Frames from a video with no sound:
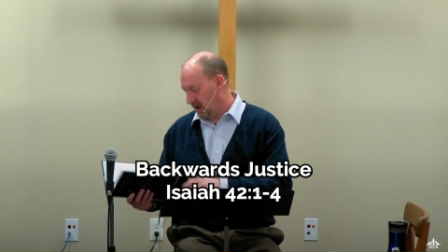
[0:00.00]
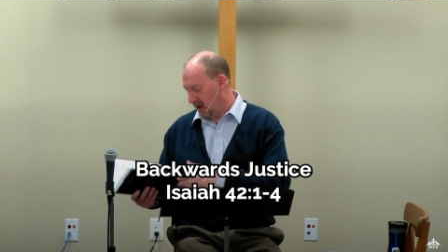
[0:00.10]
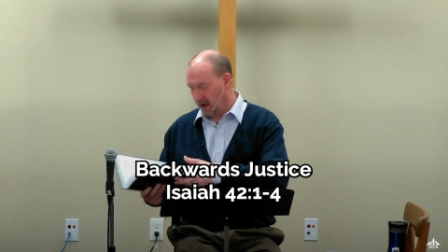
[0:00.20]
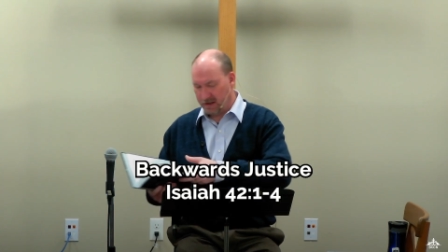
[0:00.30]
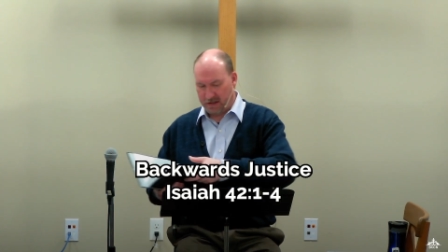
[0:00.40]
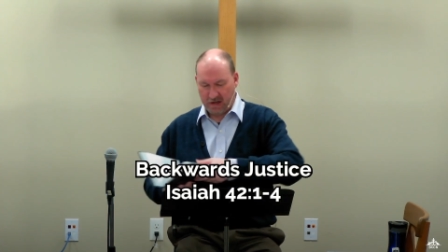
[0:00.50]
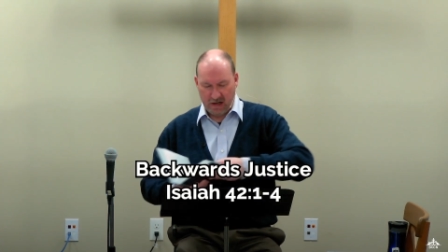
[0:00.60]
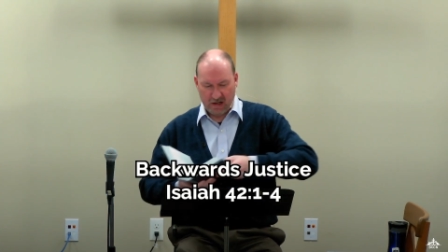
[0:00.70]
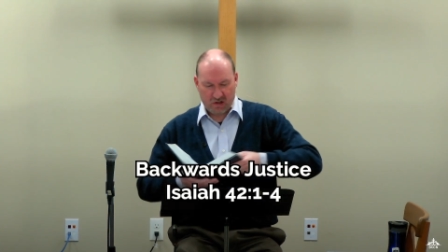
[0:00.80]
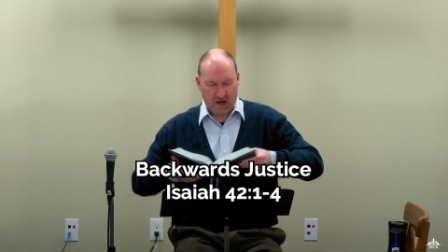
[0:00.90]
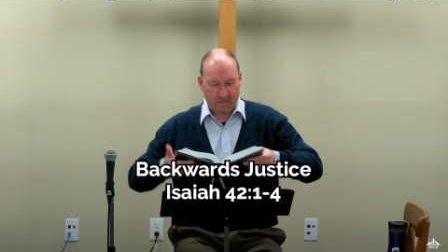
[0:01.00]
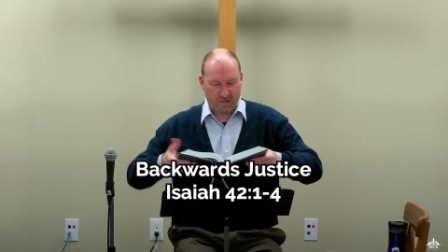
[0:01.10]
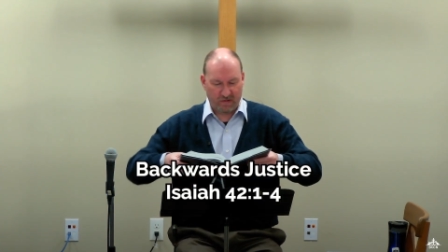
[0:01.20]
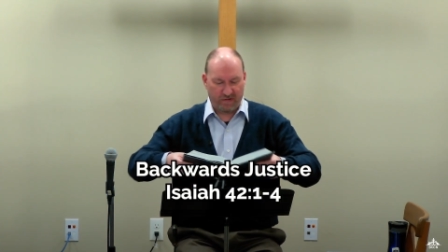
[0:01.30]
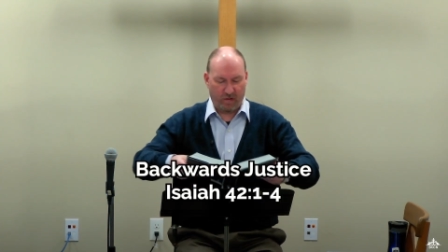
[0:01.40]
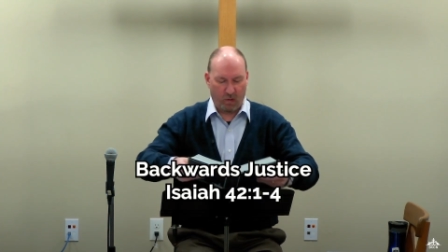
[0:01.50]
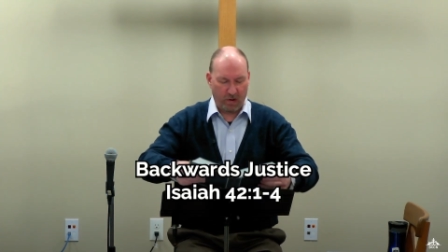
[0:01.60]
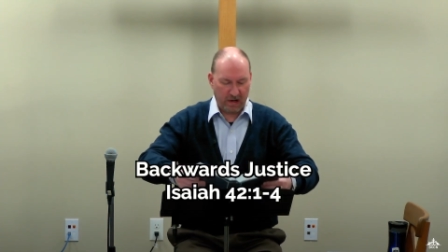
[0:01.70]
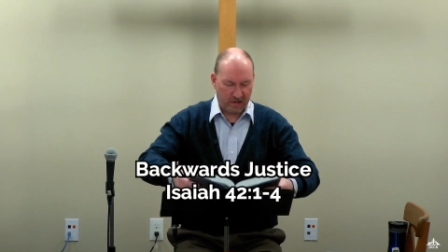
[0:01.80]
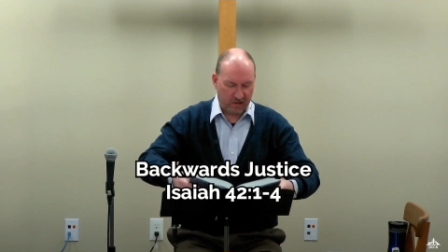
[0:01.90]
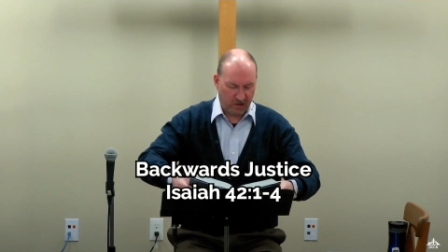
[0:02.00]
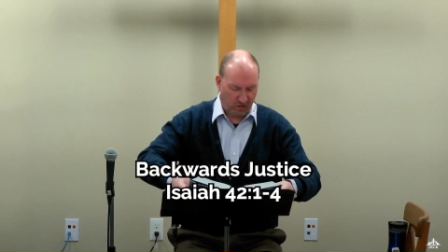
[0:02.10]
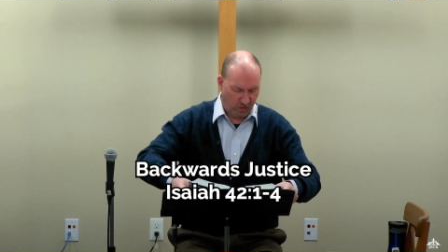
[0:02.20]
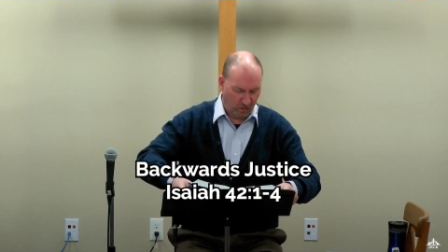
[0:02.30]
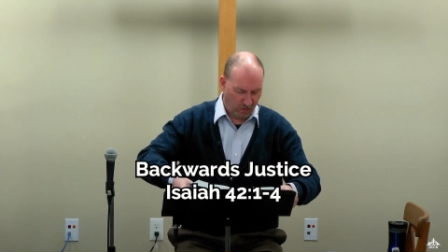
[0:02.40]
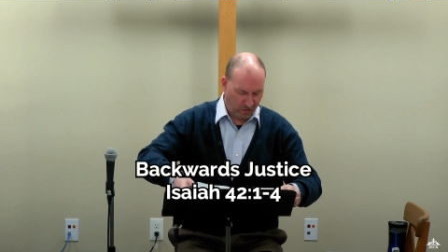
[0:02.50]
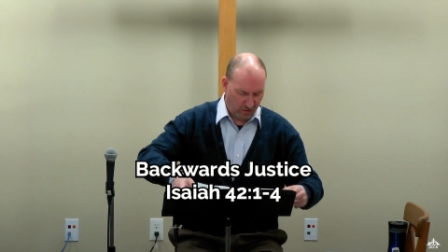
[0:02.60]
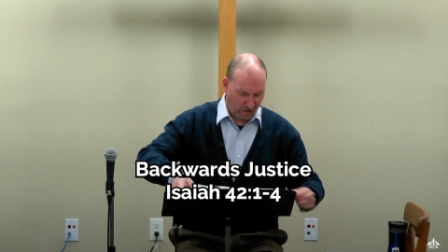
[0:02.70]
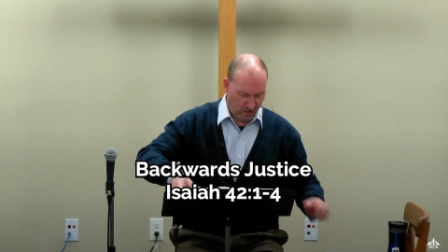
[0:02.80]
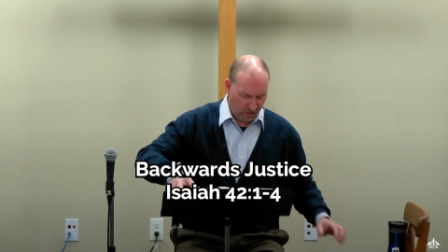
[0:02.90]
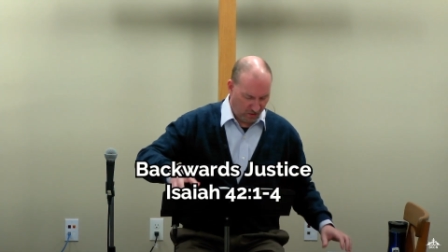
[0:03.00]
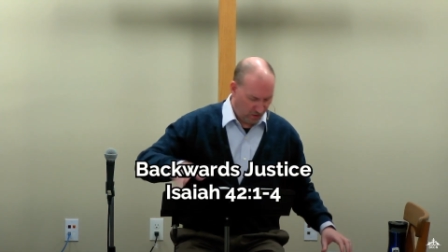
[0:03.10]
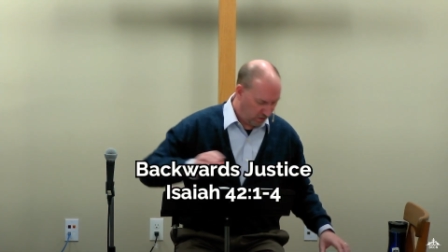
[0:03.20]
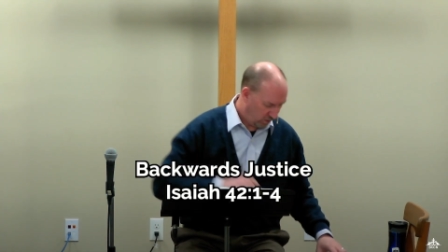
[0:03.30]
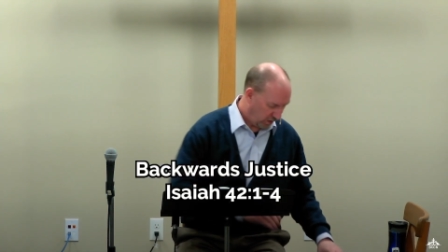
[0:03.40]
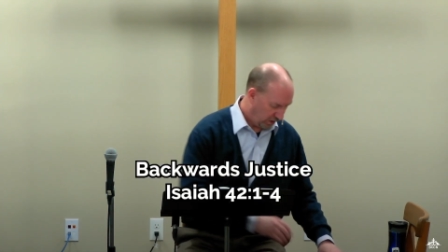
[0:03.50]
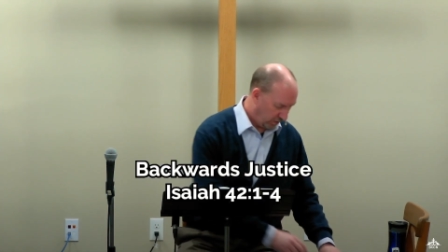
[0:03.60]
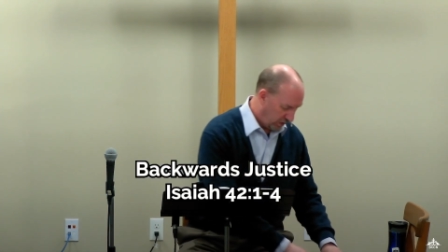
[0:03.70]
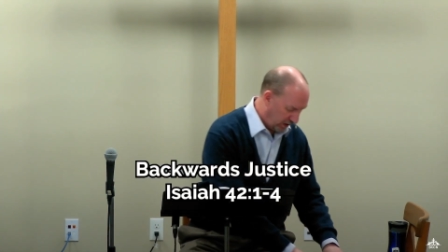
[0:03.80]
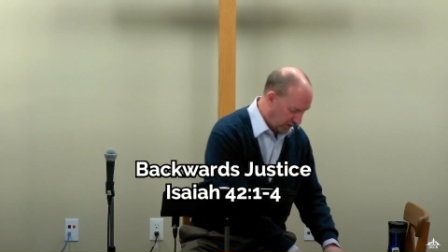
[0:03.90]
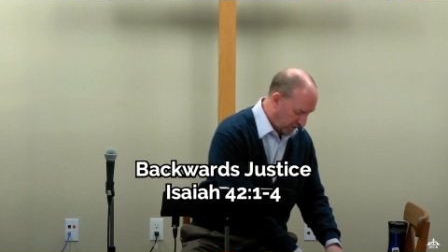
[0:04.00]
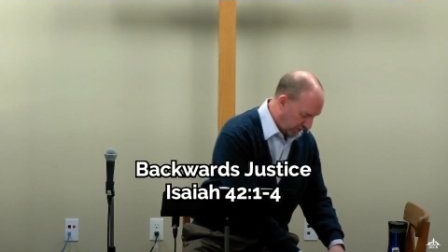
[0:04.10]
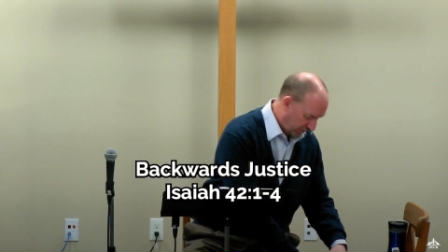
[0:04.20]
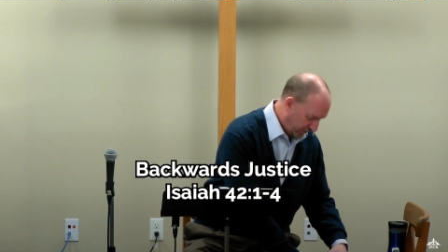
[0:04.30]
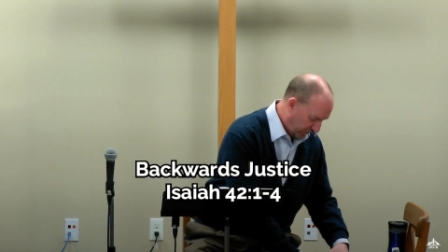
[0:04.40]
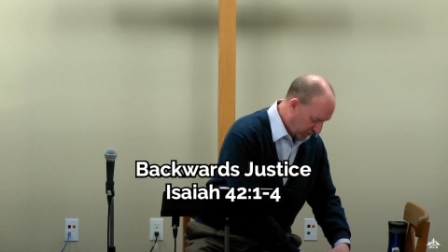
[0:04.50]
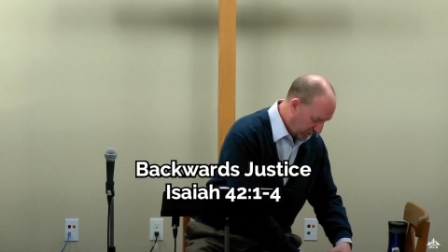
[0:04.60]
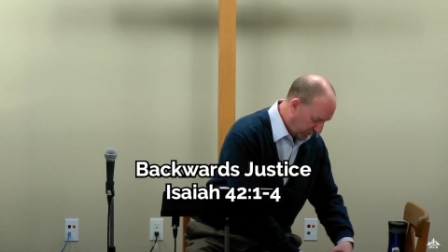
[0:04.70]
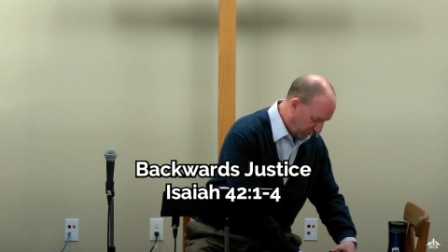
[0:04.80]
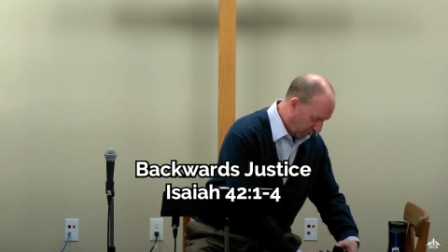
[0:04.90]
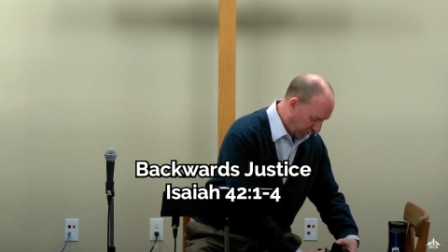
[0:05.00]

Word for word: Isaiah chapter 42. We're going to read the first four